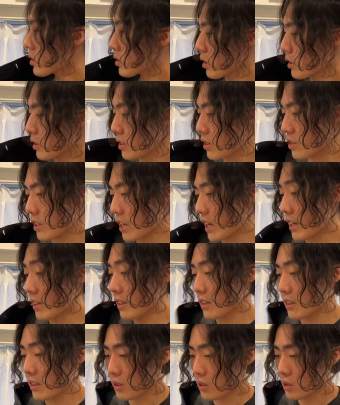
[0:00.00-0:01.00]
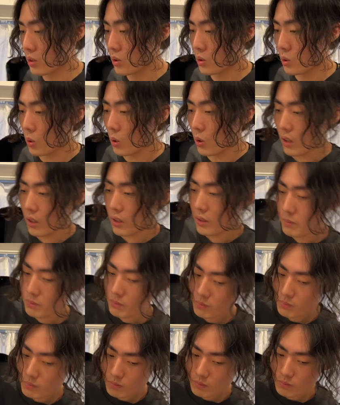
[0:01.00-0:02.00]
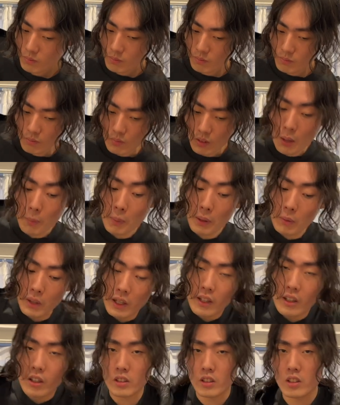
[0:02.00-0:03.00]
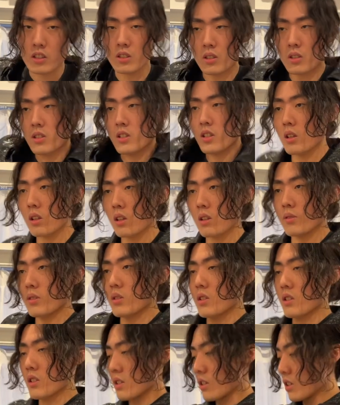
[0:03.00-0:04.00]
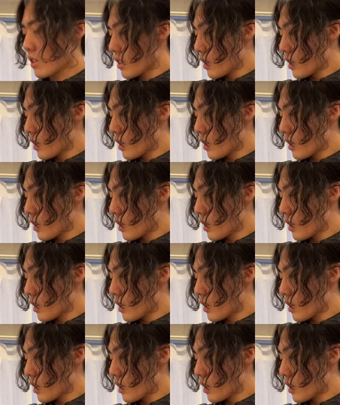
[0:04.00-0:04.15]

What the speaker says: saw these jackets in the store, but when I got these on sale, of course.